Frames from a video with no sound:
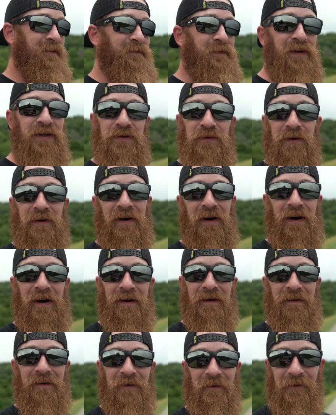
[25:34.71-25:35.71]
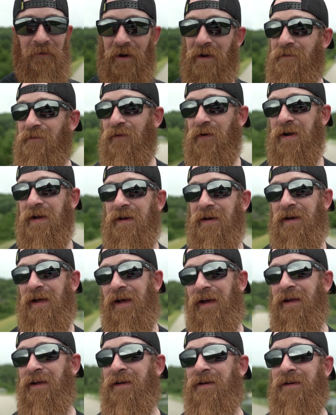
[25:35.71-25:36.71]
Fish were caught. Great freaking
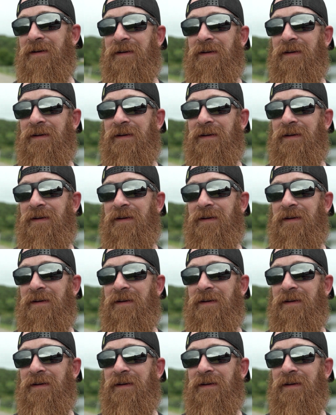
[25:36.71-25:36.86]
day.